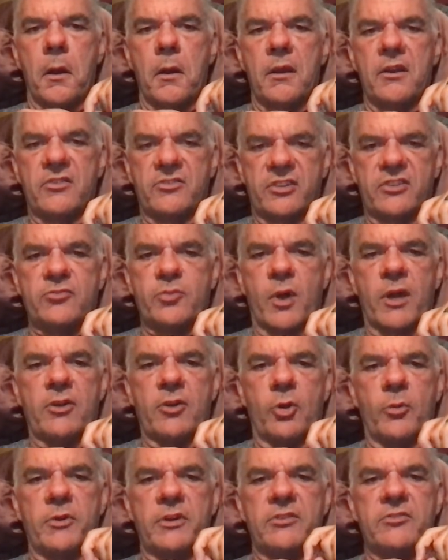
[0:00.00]
Is this why
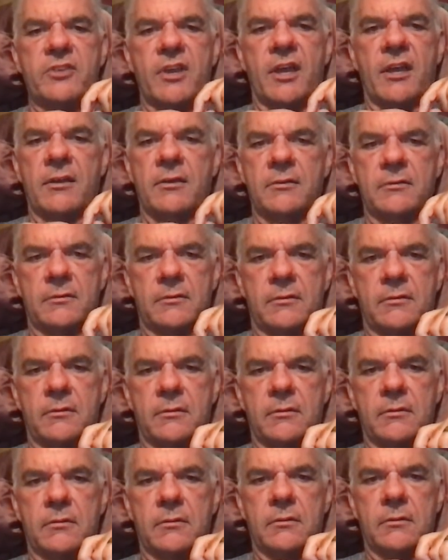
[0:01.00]
nobody signed
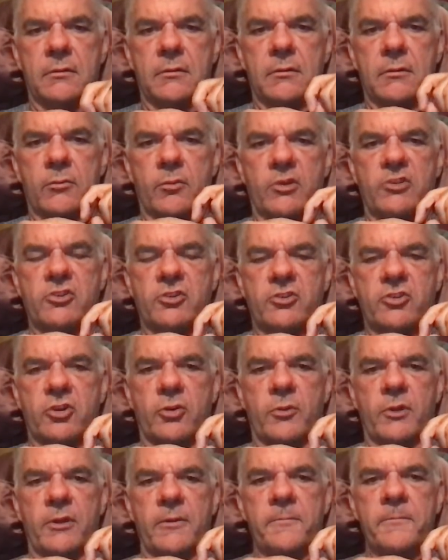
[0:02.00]
Richard
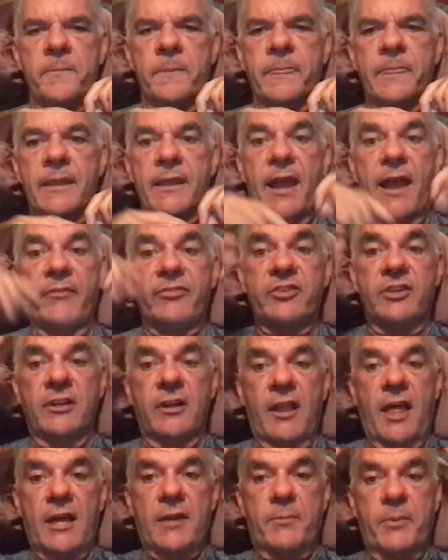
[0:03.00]
Sherman? I've seen
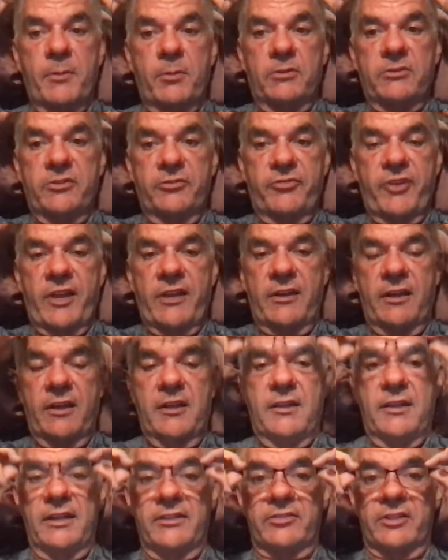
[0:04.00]
a lot of people defend.
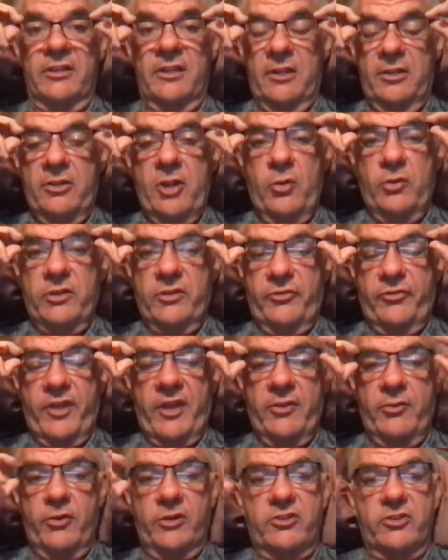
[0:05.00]
Listen, don't
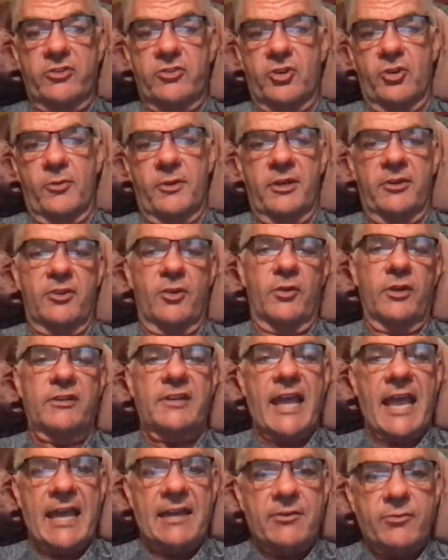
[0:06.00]
defend Richard Sherman and don't
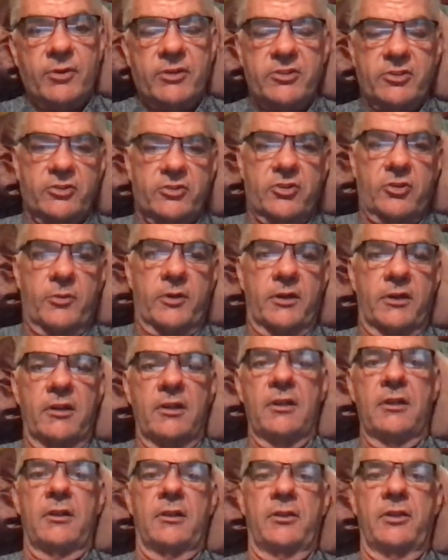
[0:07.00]
attack Richard Sherman.
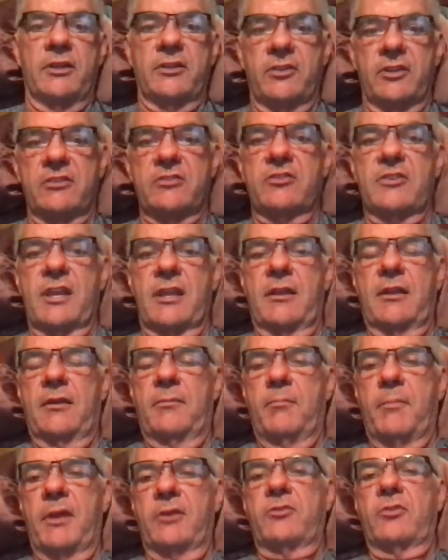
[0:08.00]
This is a
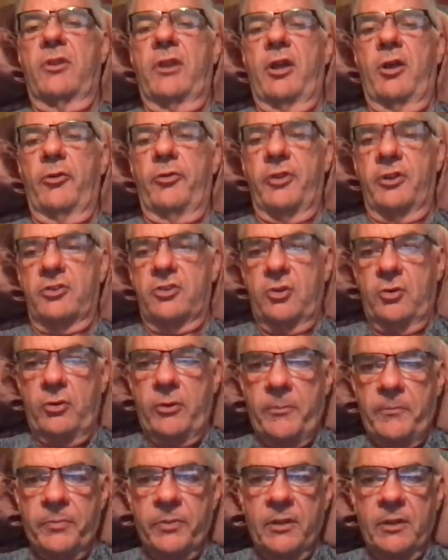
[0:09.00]
mental health issue.
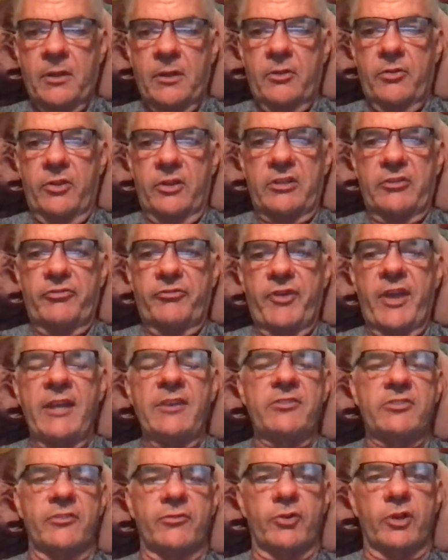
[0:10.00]
The
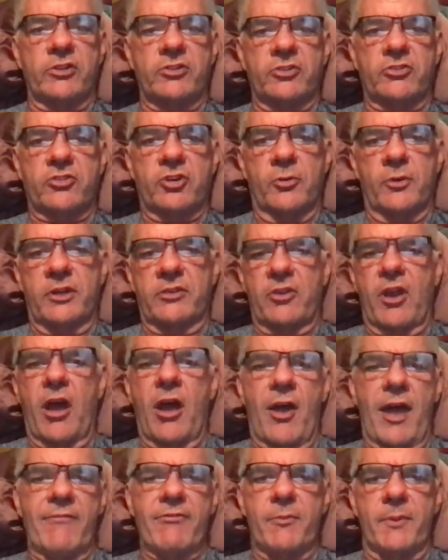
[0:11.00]
defense of Richard Sherman is,
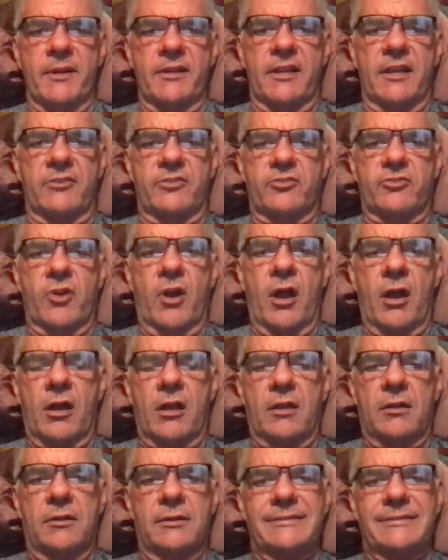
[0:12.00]
oh, everybody gets drunk.